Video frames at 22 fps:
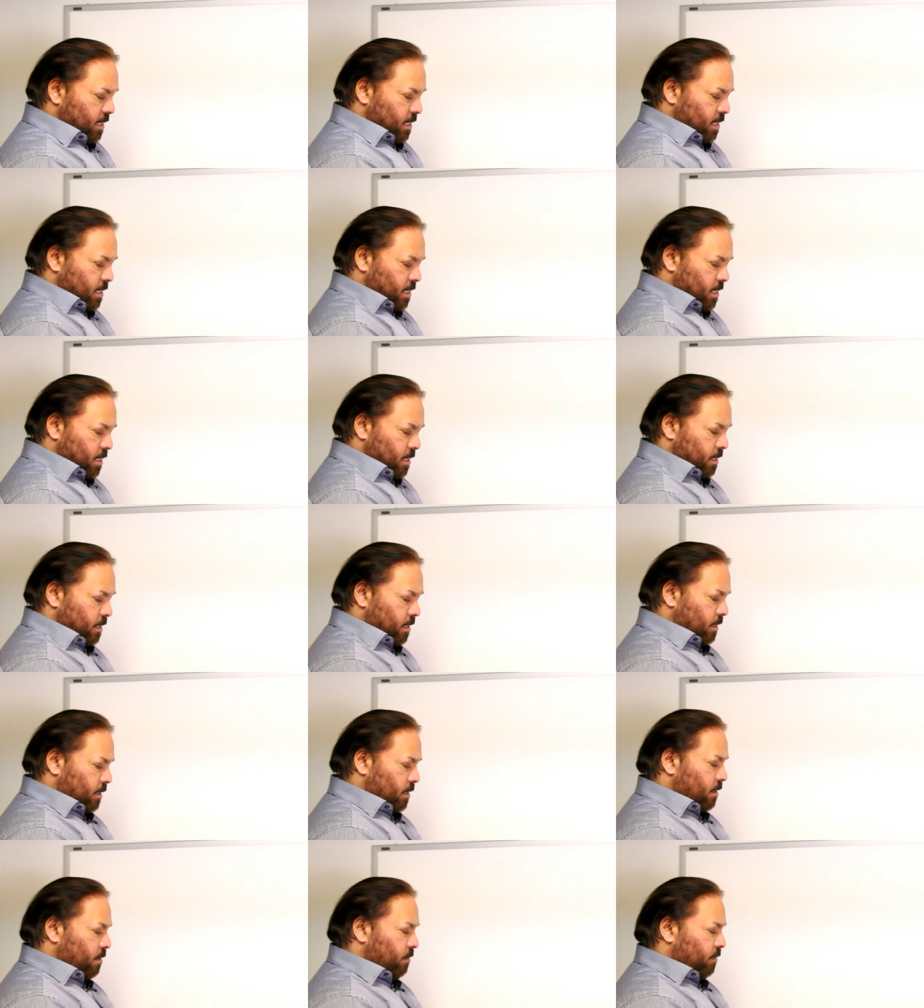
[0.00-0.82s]

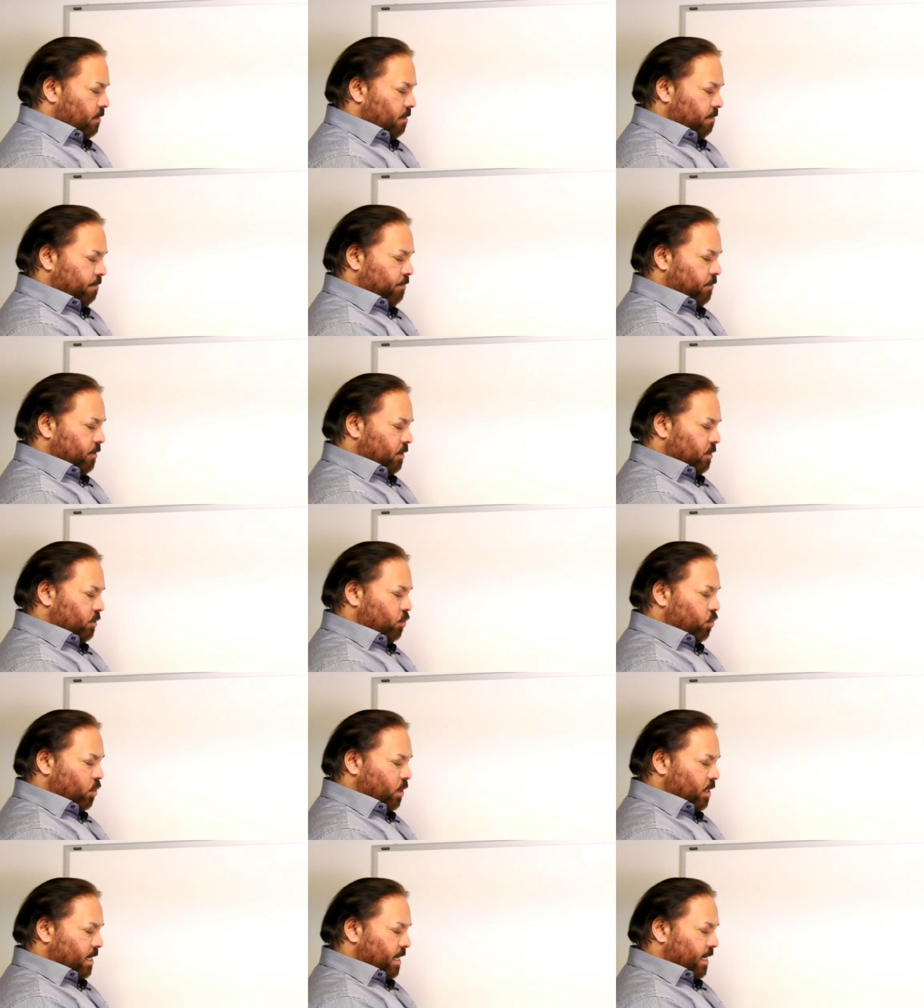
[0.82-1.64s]
The first
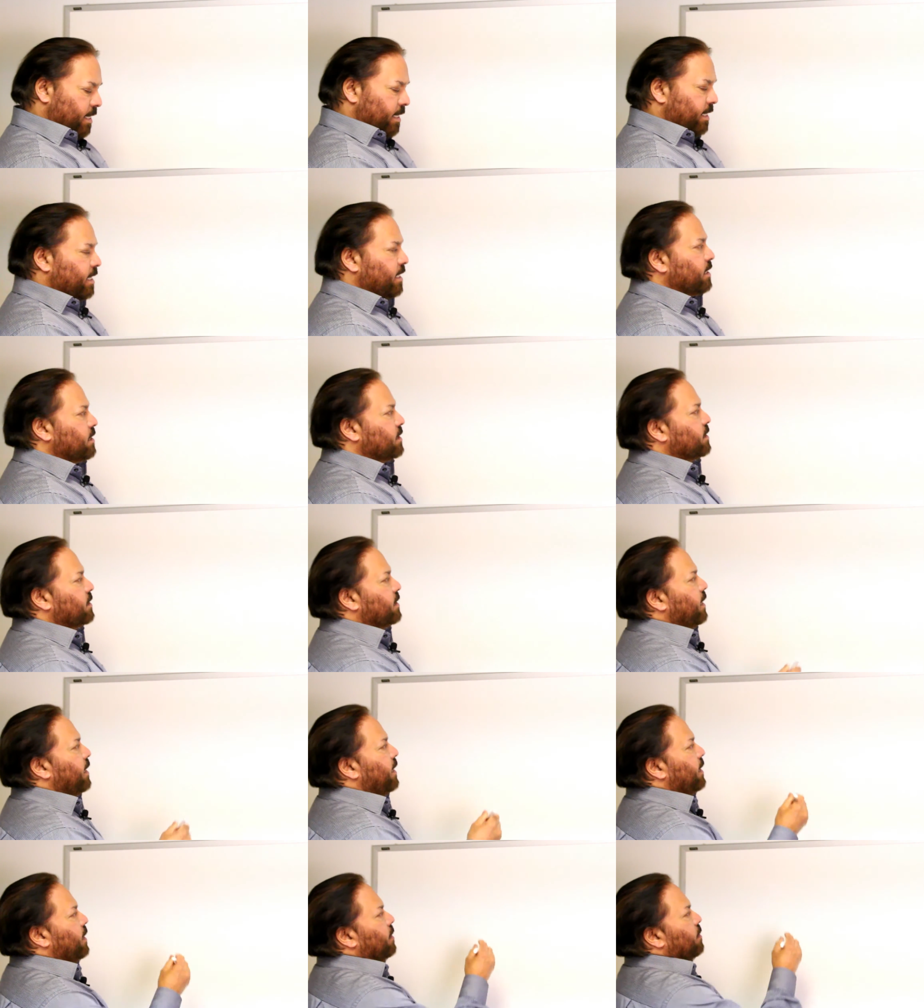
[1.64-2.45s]
one I can
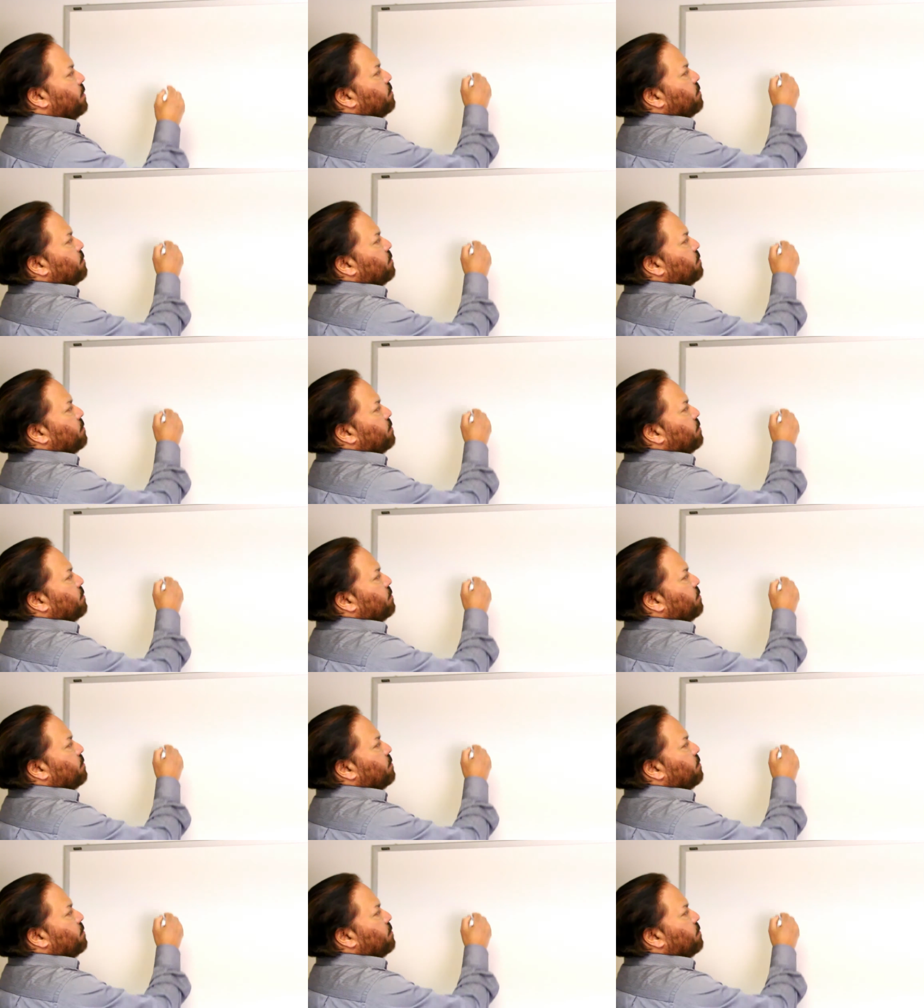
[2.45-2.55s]
say,